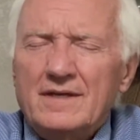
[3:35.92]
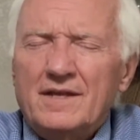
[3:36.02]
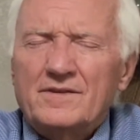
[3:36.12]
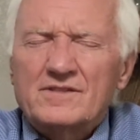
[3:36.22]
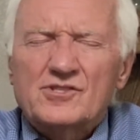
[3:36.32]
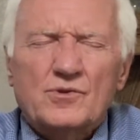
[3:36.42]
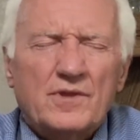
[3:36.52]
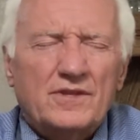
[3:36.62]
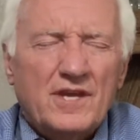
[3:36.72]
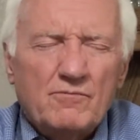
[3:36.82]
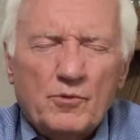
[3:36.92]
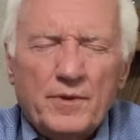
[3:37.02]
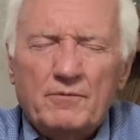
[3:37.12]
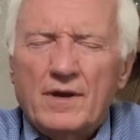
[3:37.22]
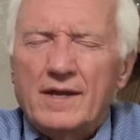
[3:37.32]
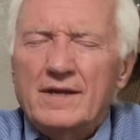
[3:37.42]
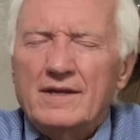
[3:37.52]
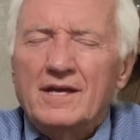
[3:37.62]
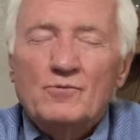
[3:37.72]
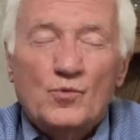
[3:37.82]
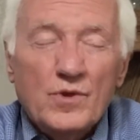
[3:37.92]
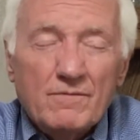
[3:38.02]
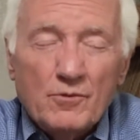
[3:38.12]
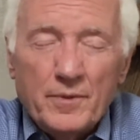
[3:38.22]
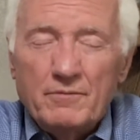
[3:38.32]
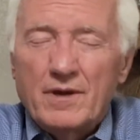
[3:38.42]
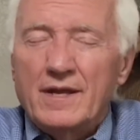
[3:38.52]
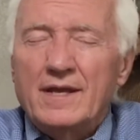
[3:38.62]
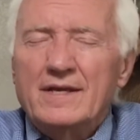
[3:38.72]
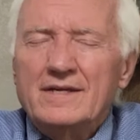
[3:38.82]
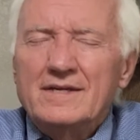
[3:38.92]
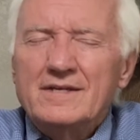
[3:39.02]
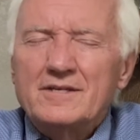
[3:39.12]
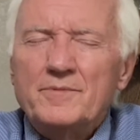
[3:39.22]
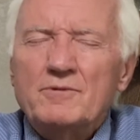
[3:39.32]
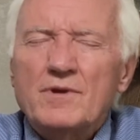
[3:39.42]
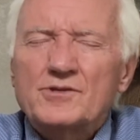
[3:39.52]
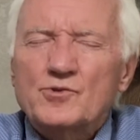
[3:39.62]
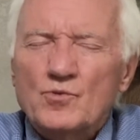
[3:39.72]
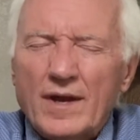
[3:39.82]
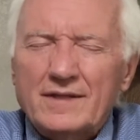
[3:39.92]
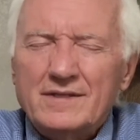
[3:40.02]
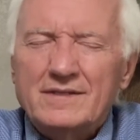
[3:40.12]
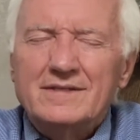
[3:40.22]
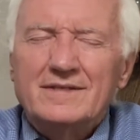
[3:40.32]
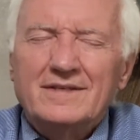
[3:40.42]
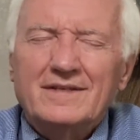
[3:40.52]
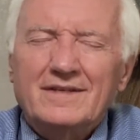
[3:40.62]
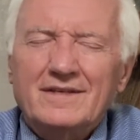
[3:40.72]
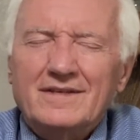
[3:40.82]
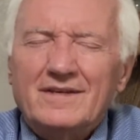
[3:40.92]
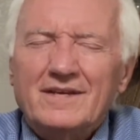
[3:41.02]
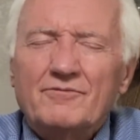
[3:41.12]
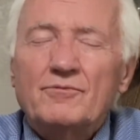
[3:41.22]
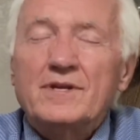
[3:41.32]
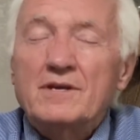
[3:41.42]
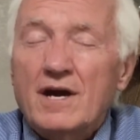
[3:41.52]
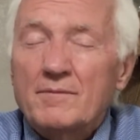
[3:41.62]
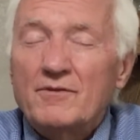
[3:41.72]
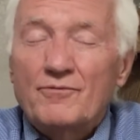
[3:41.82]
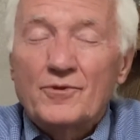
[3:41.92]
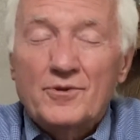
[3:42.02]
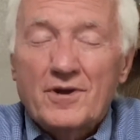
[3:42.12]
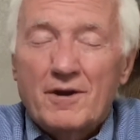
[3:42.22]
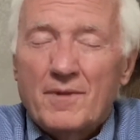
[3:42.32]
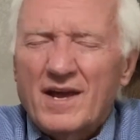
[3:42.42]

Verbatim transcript: and so that they will be ready and we will be ready to be resurrected if we die before you come.